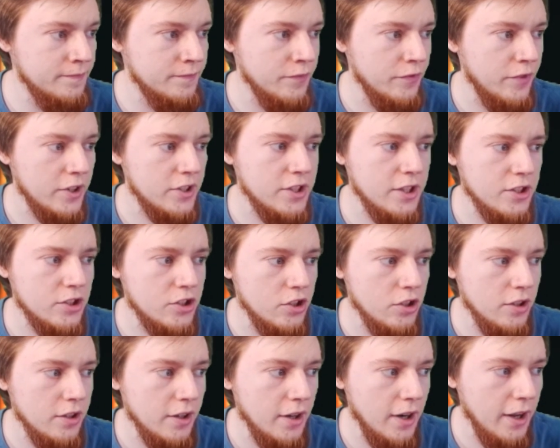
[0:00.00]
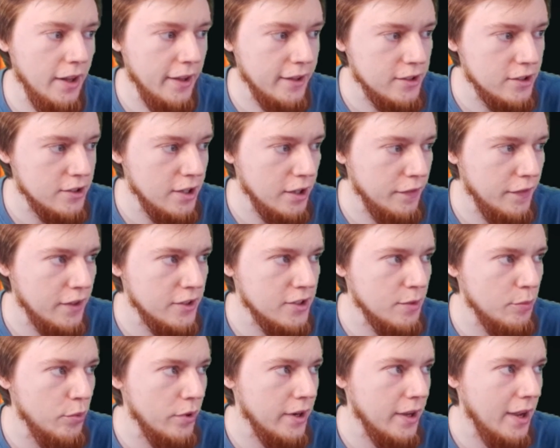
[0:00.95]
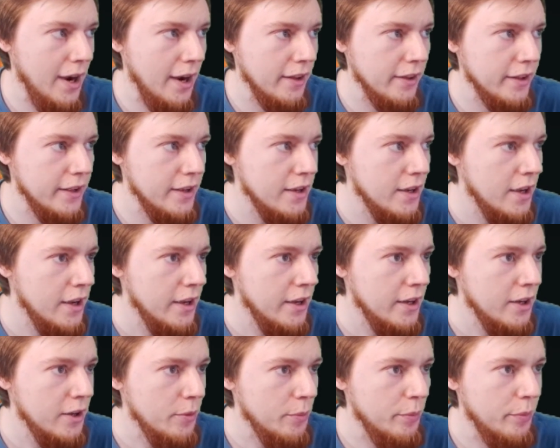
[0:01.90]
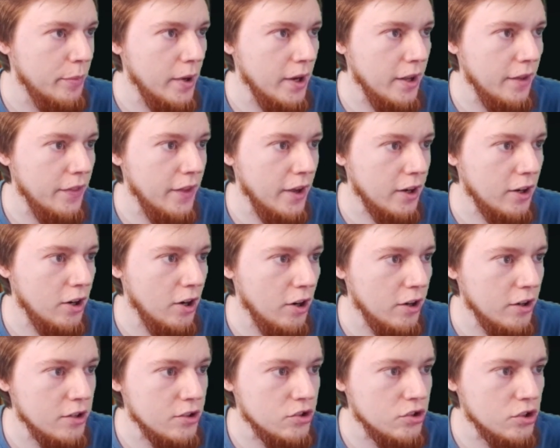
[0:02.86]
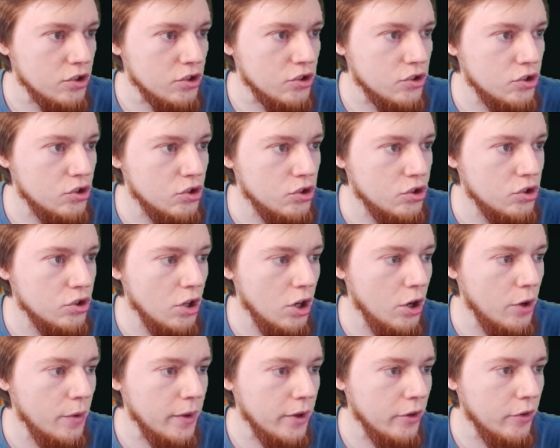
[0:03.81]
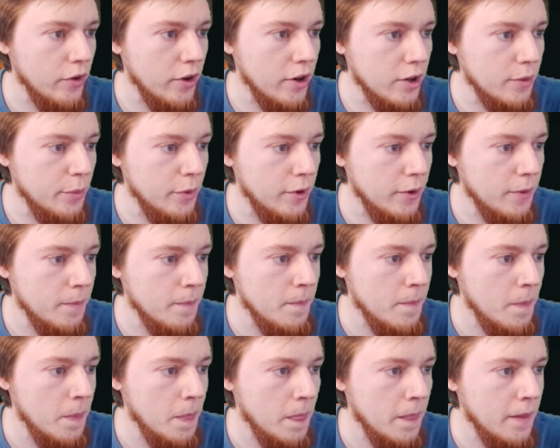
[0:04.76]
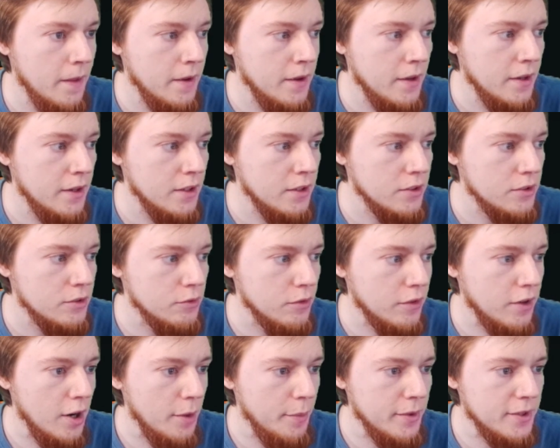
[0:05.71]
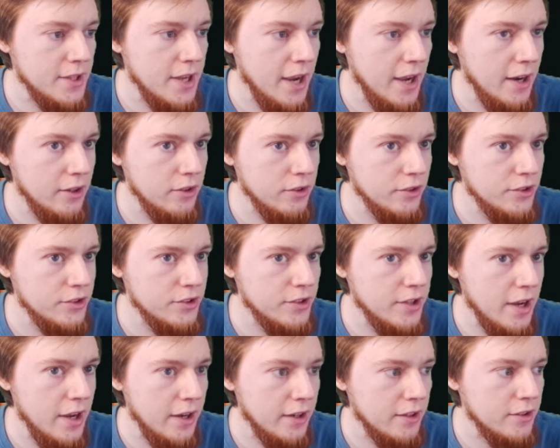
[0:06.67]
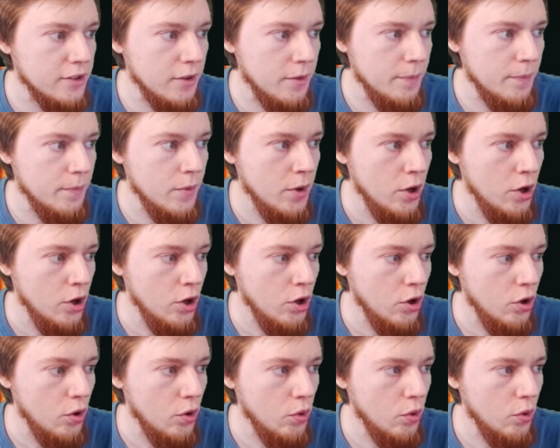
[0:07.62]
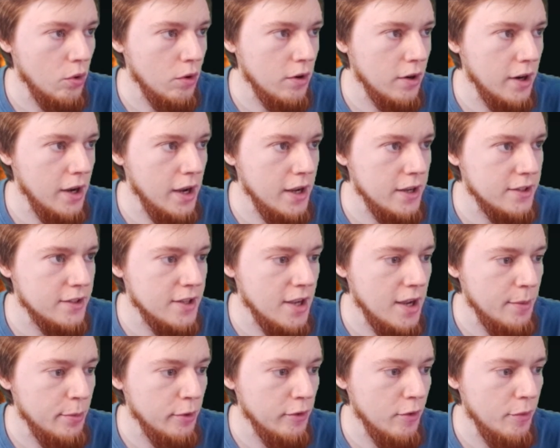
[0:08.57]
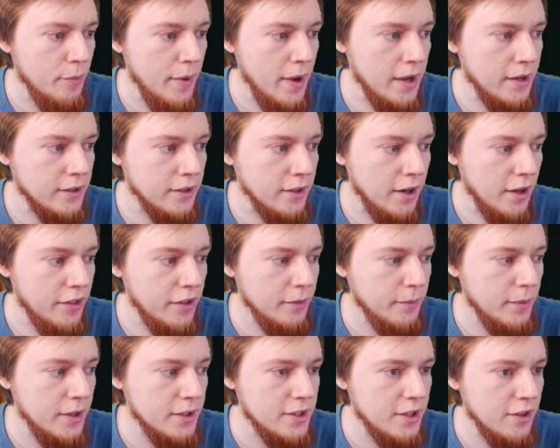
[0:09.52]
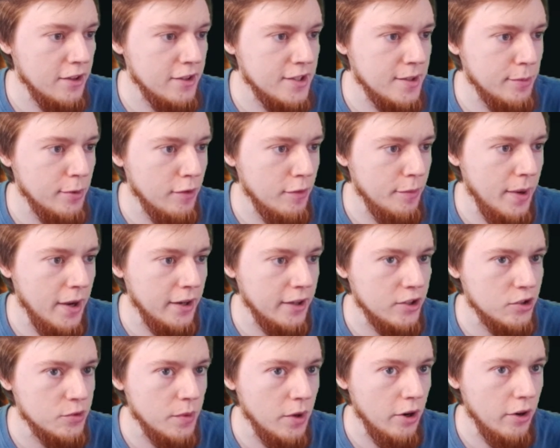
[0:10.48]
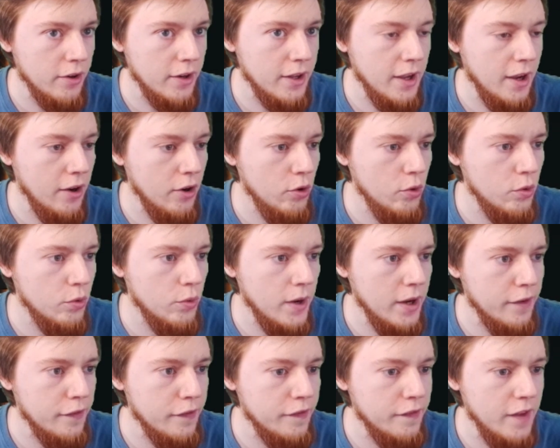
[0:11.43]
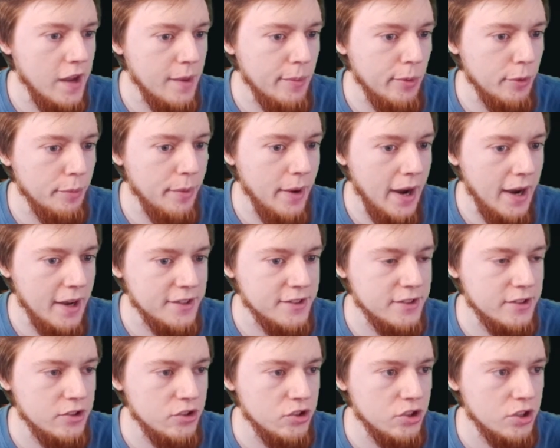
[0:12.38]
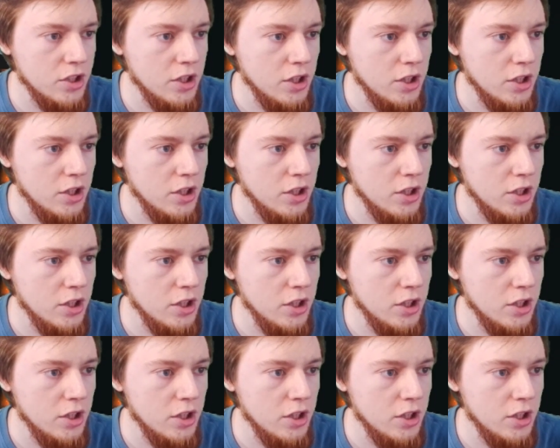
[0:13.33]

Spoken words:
Fixing is good, and I like to take Fixing pretty highly, but that card is just so incredible. We've got a Botanical Sanctum or a Temple of Abandon. I think I'm going to take the Temple of Abandon because we already... Oh, wait, Fabled Passage?